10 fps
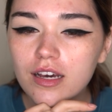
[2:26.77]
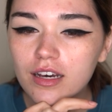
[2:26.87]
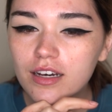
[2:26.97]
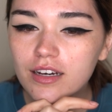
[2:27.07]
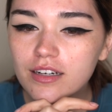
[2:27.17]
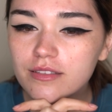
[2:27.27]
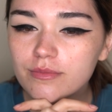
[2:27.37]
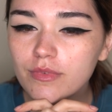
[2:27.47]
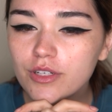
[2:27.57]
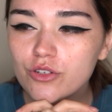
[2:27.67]

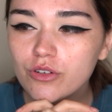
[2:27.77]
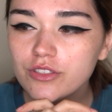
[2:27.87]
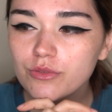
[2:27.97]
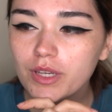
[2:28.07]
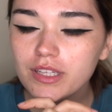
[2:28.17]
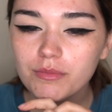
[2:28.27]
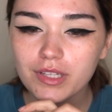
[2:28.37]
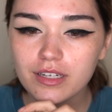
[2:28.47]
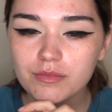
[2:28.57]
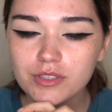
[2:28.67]
I tried to make them a
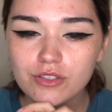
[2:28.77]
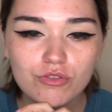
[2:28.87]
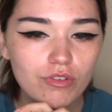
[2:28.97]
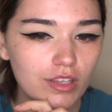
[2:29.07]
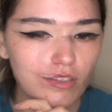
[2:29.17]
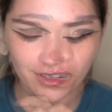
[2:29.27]
little bit straighter,